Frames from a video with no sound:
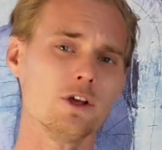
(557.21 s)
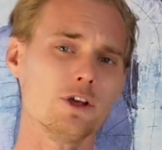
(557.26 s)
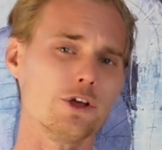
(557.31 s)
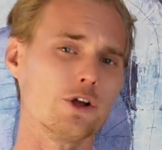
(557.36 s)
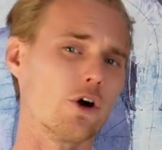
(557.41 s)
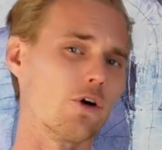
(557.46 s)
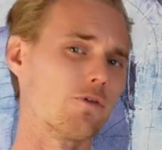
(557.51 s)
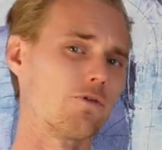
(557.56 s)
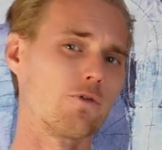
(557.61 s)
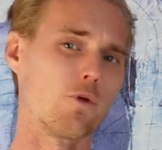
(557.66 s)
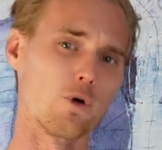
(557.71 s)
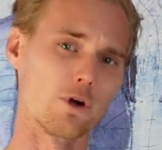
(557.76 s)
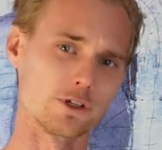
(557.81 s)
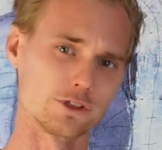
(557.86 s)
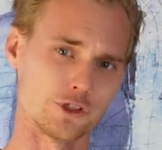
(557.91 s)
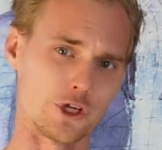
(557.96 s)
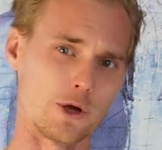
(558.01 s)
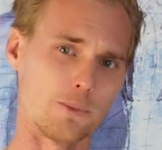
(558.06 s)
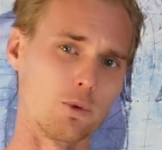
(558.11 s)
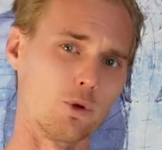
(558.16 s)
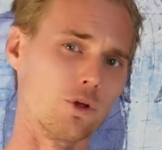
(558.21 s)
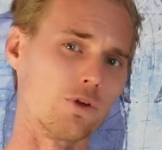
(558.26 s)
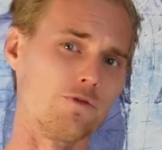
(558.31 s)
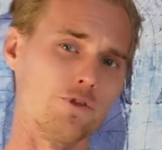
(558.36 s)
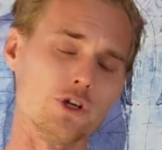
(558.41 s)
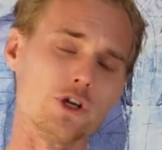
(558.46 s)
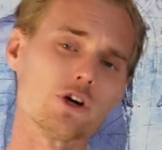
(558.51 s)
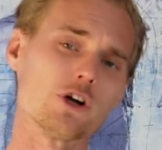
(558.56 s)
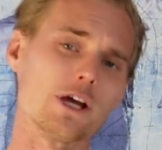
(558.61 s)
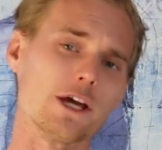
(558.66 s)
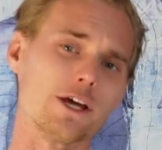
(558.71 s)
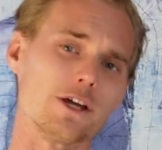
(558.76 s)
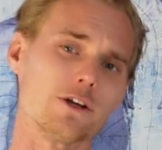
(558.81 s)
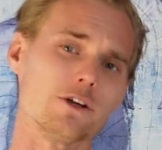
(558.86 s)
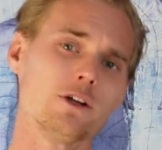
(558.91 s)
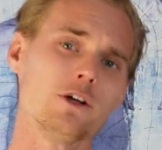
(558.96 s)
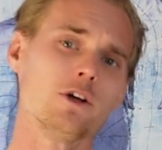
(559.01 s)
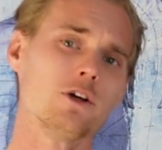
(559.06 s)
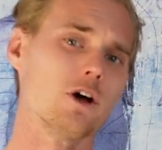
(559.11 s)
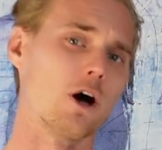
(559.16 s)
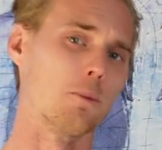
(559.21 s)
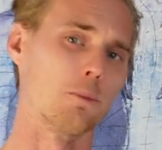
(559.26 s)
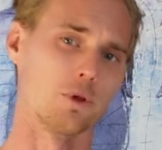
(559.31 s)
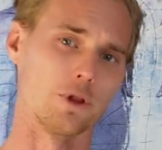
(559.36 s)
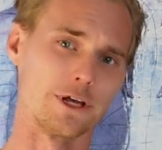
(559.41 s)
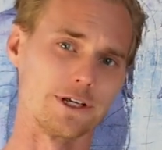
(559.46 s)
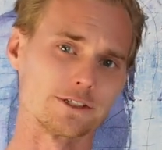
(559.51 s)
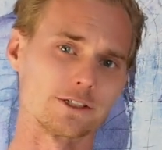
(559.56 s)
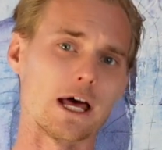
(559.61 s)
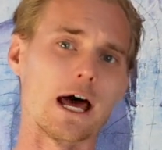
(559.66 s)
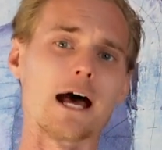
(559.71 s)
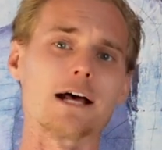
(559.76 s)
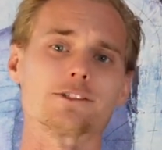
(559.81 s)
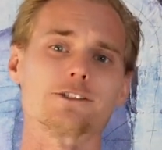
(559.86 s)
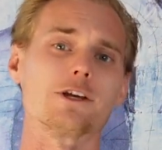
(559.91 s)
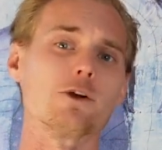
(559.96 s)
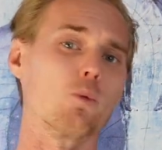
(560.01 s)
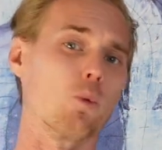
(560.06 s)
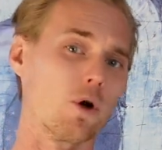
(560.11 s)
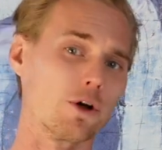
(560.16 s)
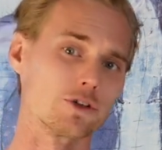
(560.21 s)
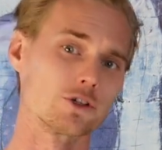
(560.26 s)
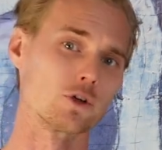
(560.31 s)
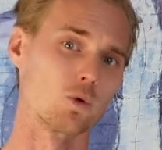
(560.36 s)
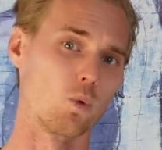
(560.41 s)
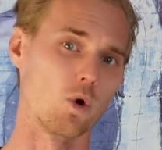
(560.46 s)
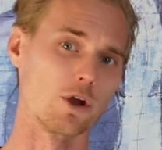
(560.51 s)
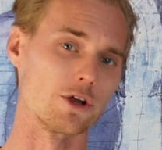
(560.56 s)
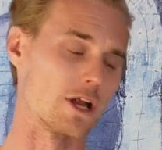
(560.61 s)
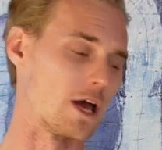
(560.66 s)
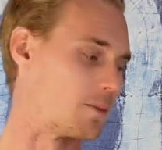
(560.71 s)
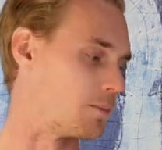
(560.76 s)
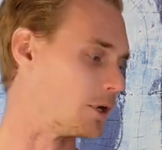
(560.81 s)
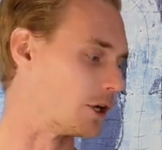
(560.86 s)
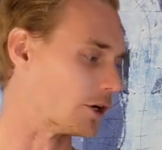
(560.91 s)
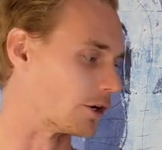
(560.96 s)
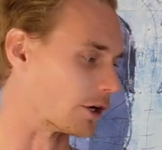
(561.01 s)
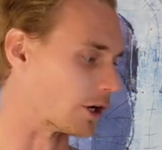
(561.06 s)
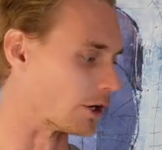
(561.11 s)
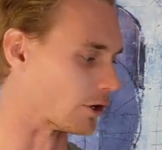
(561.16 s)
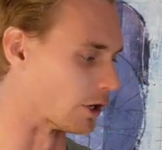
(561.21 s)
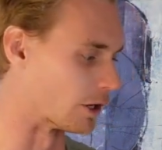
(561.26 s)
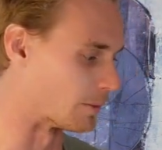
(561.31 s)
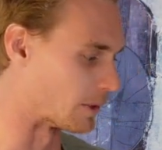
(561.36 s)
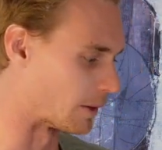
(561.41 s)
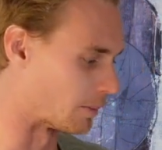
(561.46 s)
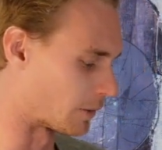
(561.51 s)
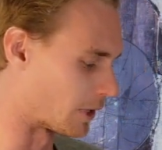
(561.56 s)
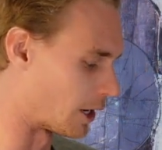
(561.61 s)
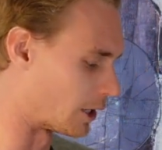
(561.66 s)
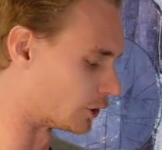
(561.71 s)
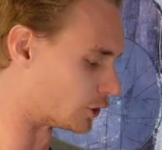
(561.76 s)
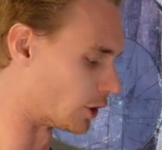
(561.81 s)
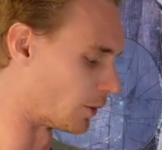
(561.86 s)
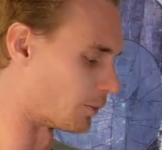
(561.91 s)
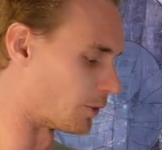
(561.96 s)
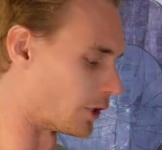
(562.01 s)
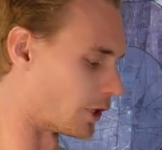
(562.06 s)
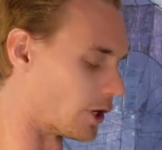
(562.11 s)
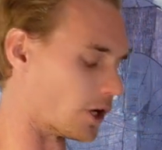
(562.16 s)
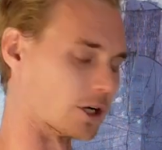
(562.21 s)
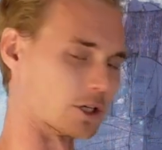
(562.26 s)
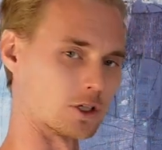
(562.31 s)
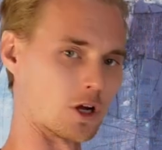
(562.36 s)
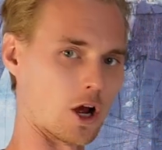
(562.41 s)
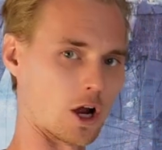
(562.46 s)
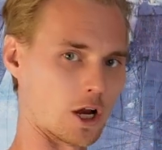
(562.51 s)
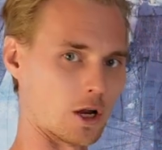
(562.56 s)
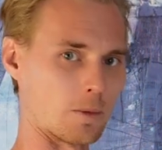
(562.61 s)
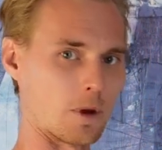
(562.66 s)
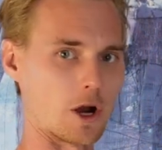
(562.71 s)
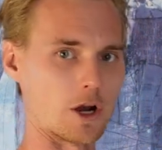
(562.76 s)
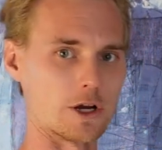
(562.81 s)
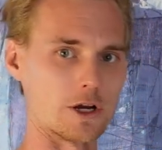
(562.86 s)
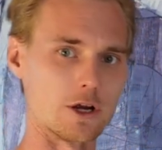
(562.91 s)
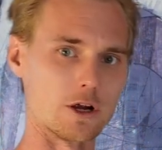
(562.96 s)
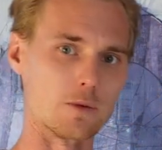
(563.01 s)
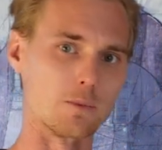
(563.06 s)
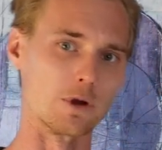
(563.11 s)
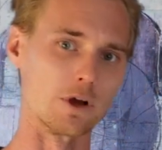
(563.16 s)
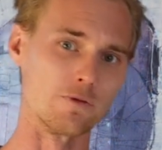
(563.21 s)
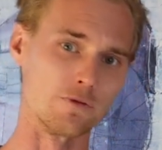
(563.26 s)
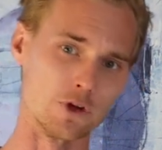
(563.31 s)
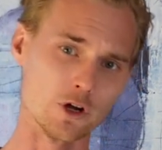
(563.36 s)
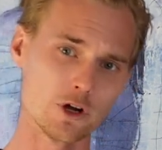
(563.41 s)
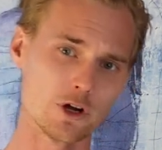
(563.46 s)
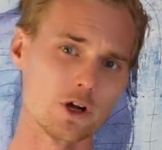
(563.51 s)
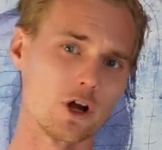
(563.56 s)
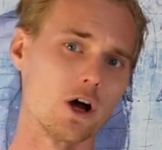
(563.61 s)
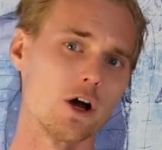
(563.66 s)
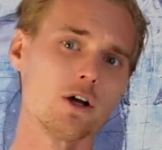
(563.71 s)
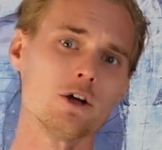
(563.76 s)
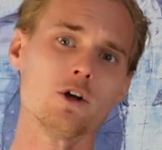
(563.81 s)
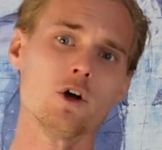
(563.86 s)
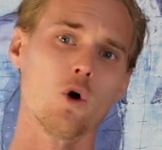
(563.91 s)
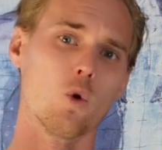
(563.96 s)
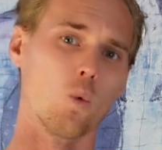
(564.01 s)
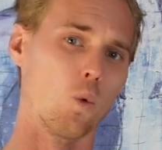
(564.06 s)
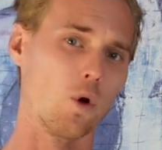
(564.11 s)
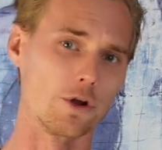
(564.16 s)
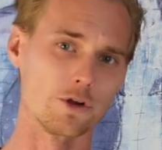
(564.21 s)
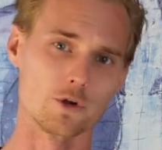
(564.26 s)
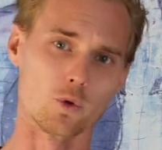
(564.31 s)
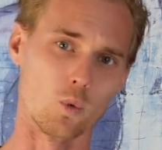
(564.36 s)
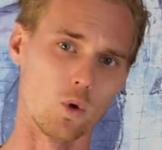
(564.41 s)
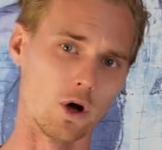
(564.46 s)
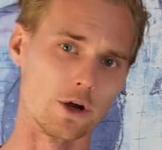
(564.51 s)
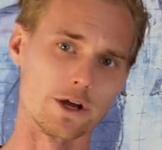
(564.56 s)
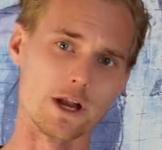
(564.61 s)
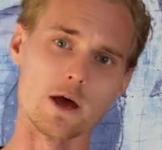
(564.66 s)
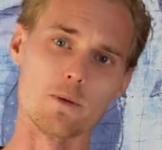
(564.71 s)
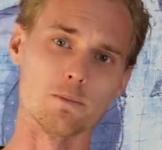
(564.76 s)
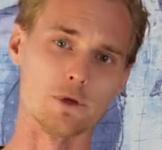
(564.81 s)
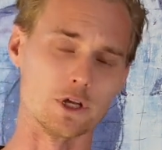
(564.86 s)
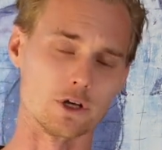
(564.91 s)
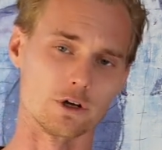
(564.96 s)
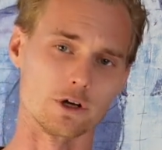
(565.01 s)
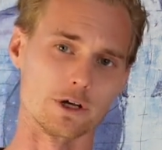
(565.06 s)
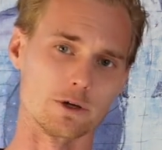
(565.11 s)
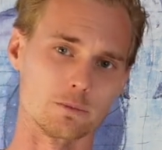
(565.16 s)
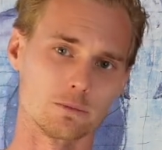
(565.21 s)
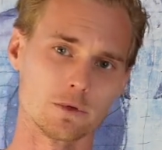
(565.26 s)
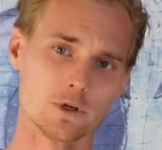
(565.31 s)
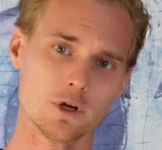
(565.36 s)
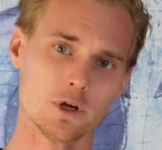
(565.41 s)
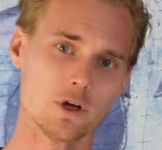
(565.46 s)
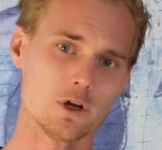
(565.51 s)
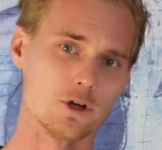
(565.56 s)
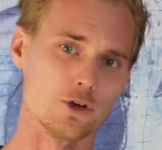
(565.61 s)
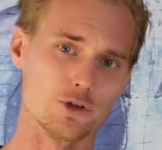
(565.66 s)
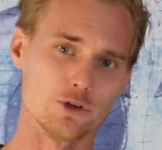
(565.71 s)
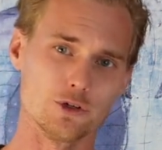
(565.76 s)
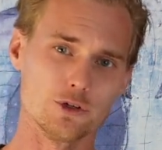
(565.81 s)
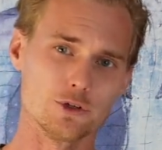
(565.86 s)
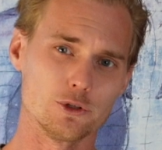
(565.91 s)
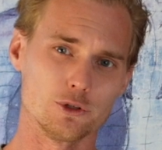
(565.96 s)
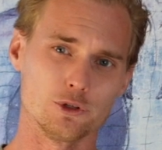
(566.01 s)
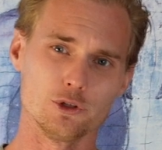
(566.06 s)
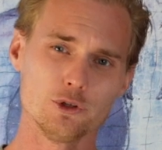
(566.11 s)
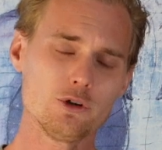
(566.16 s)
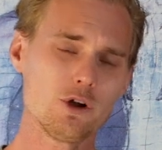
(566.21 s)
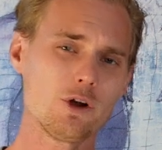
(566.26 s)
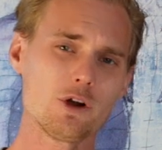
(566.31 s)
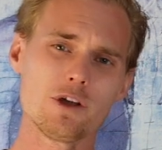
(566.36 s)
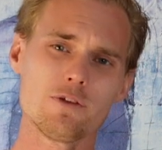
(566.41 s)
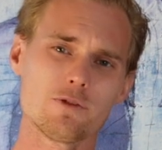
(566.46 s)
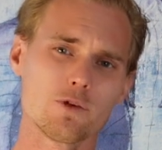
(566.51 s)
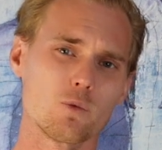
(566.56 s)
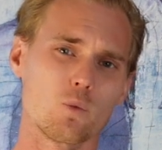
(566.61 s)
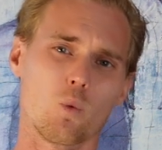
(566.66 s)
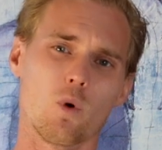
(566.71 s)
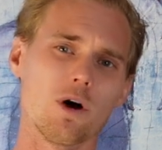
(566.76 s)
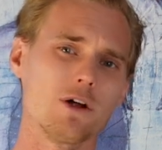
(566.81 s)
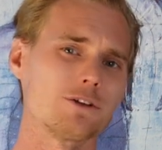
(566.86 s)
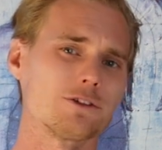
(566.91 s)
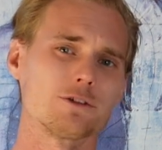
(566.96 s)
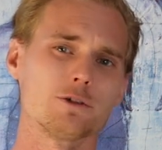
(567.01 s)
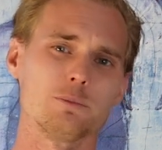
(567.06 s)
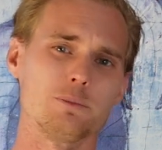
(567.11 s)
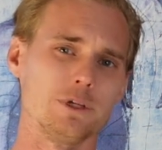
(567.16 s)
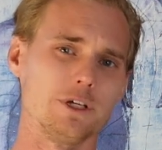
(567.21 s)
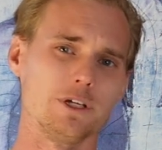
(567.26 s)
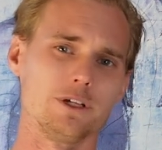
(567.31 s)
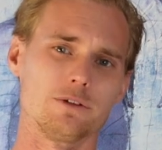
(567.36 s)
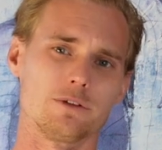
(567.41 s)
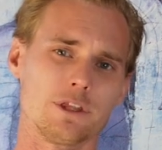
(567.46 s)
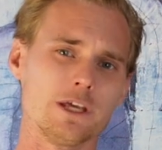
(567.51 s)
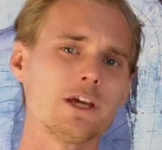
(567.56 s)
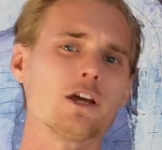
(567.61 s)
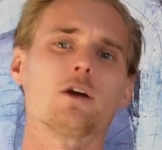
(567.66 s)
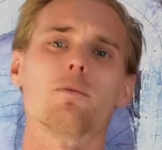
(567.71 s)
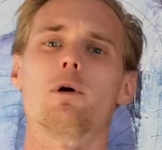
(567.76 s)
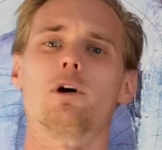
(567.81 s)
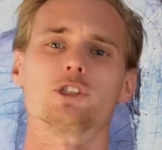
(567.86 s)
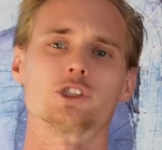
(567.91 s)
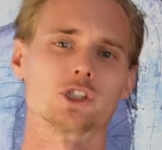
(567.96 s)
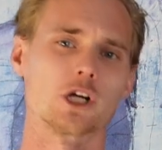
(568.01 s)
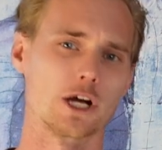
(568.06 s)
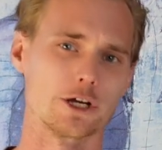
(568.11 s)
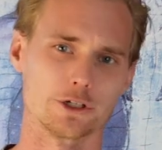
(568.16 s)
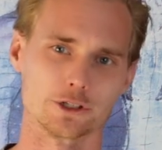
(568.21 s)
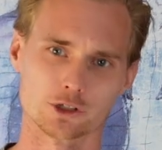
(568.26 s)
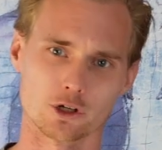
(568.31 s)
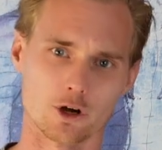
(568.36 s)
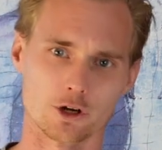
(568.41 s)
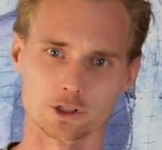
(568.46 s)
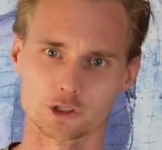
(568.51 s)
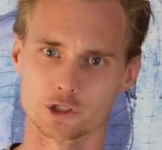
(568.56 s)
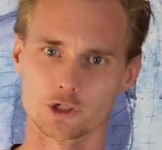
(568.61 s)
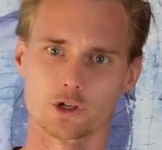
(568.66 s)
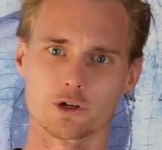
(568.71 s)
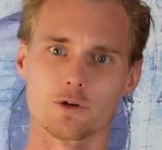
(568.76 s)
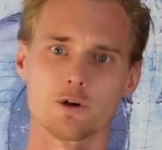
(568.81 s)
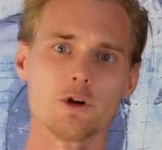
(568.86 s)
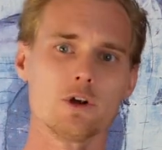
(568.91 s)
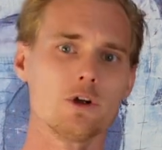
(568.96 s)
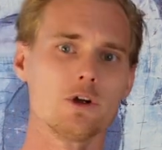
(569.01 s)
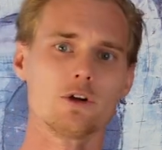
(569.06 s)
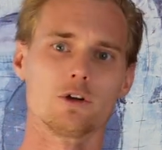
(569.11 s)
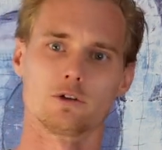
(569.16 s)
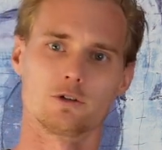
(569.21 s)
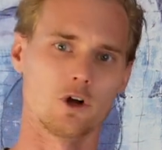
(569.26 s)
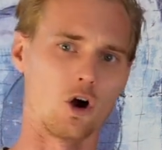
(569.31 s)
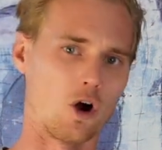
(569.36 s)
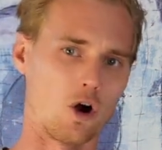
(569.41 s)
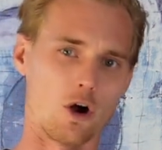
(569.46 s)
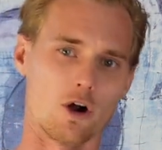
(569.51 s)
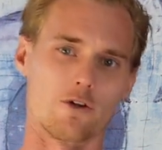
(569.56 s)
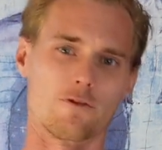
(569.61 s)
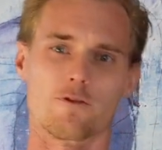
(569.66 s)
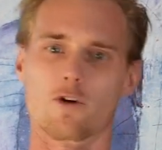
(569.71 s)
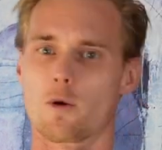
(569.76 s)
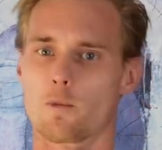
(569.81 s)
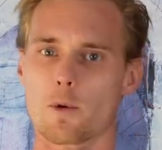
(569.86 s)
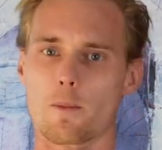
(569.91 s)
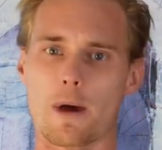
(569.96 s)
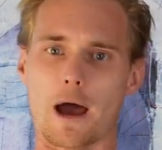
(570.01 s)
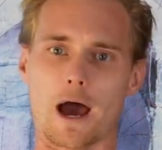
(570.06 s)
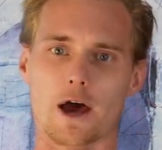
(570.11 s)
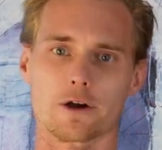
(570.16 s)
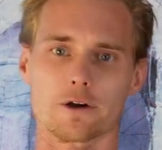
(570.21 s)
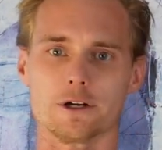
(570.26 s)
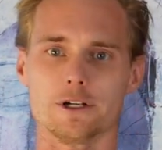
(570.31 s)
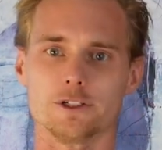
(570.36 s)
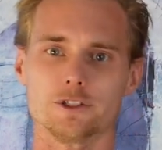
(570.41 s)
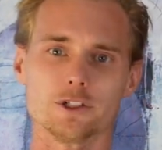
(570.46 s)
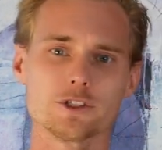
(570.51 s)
You know, for example, if you're in a place that has a one-to-one -one net metering agreement, I'm kind of jumping the gun and talking about it here, but if you're in a one-to-one -one net metering you don't even want to be thinking about trying to charge your car from a battery.